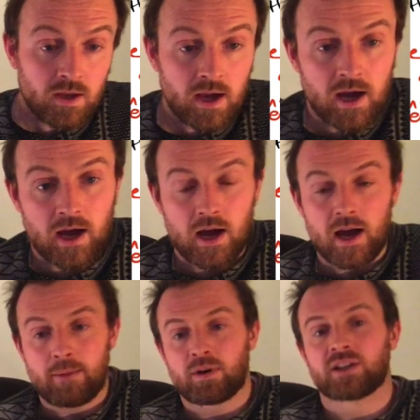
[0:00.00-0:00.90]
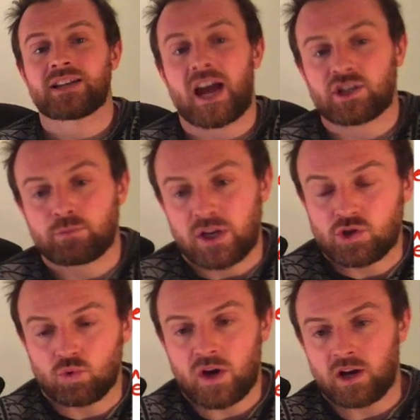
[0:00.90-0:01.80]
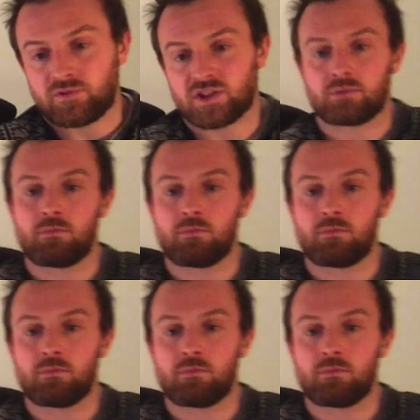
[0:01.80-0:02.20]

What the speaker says: And because the action potential kind of doesn't,